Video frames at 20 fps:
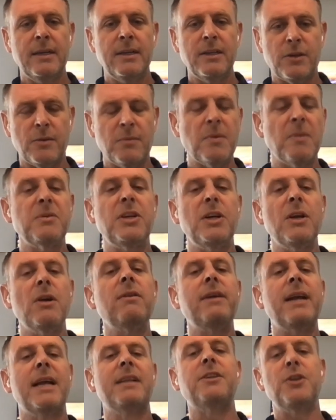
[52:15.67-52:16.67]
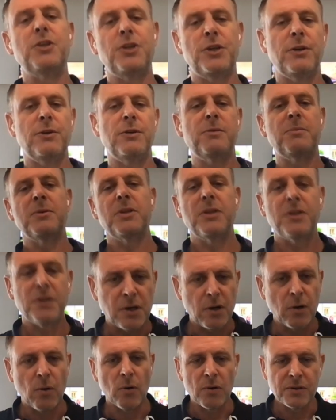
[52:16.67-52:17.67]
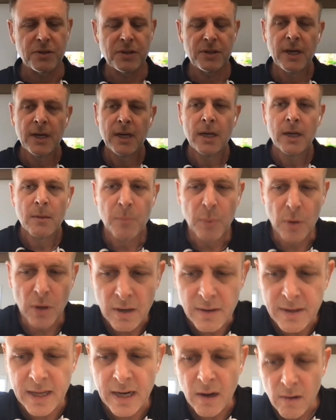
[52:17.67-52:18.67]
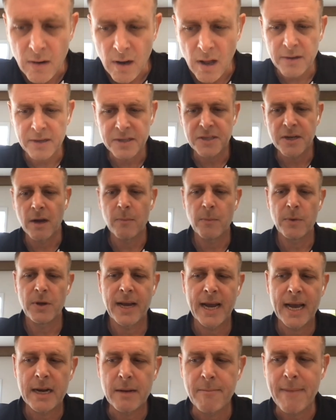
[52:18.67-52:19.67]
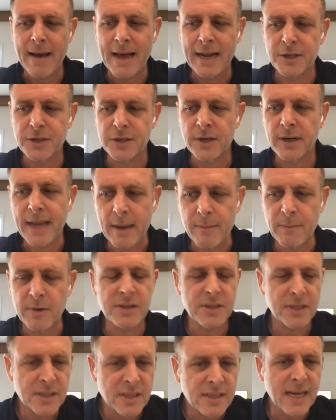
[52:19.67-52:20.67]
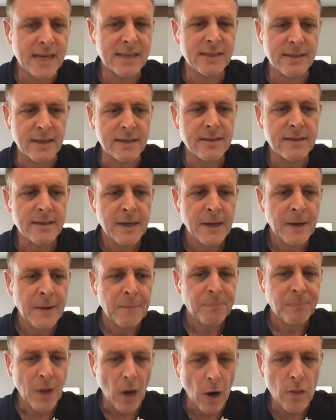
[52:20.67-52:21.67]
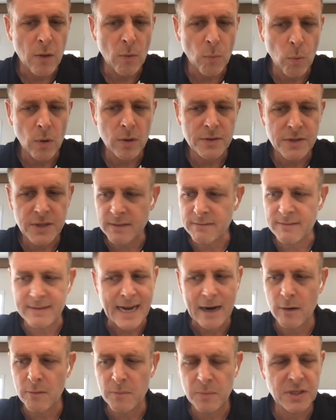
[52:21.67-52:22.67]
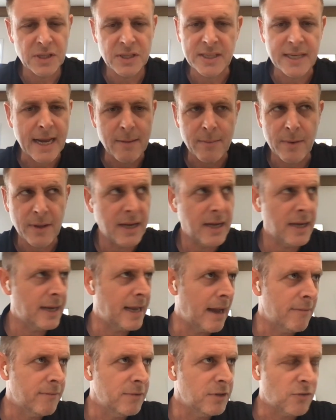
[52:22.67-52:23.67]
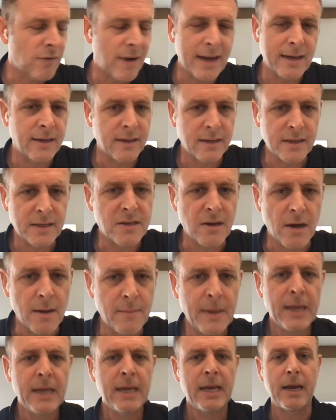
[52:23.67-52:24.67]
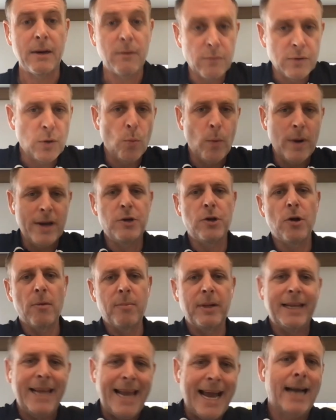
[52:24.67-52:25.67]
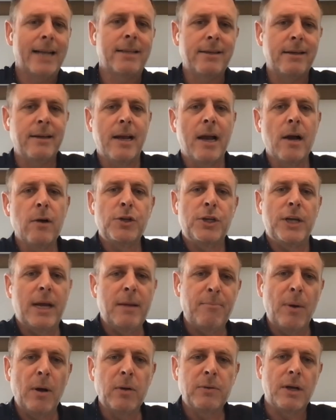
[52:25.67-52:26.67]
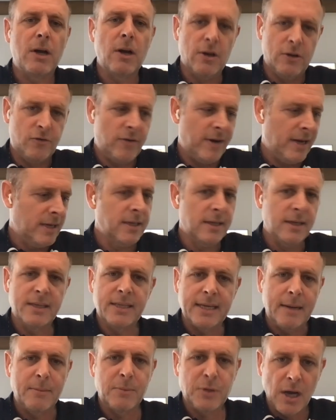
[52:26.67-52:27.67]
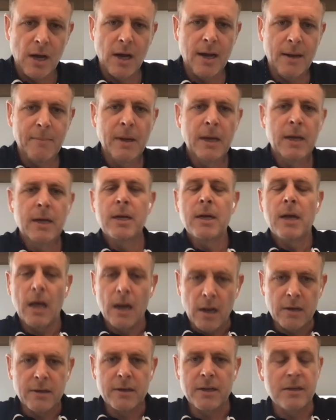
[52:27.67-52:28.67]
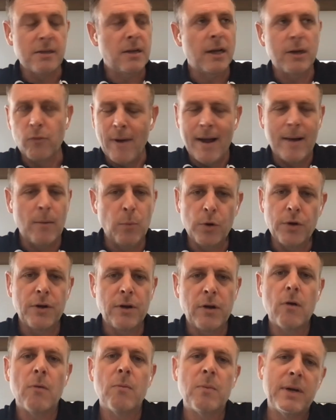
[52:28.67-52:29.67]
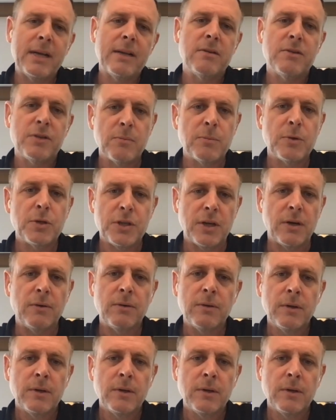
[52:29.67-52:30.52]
Sometimes you don't get to choose because it's a cost. But, a lot of the time when you're getting a manager, him and his assistant are the ones. Darren was the same. I think you had Gavin Strachan at the time. And it was a win double. You had to negotiate both the contracts at the same time. A lot of Grant wouldn't have come without his number two.